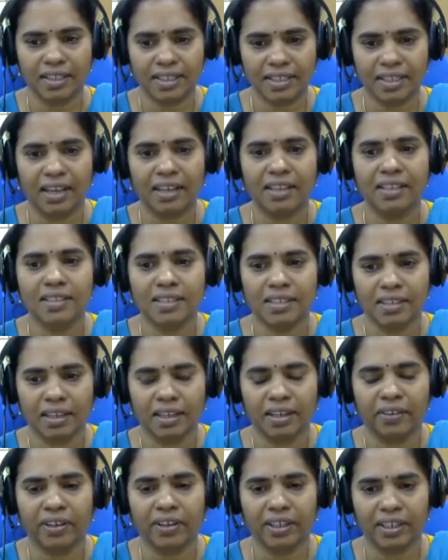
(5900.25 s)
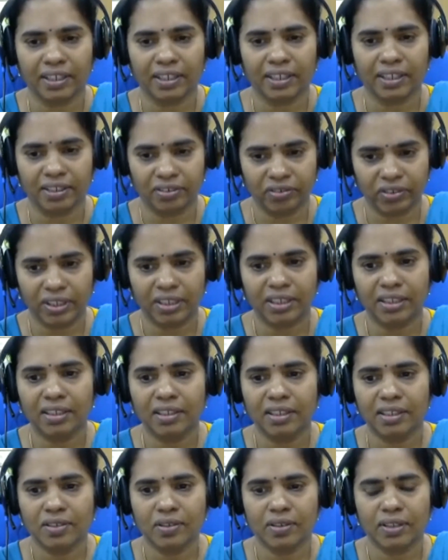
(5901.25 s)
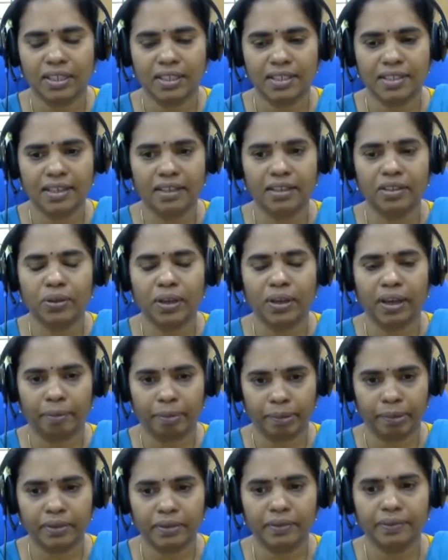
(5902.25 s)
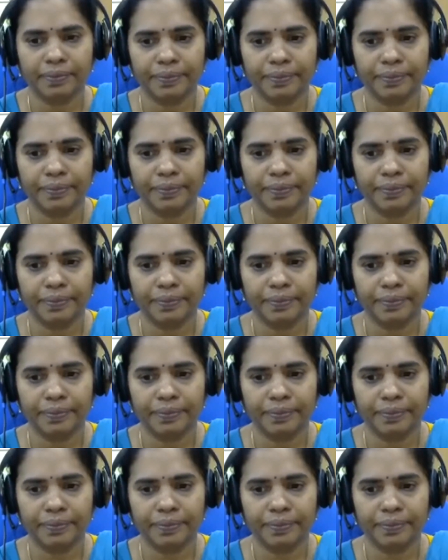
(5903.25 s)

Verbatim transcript: designs in our country so that is yet to happen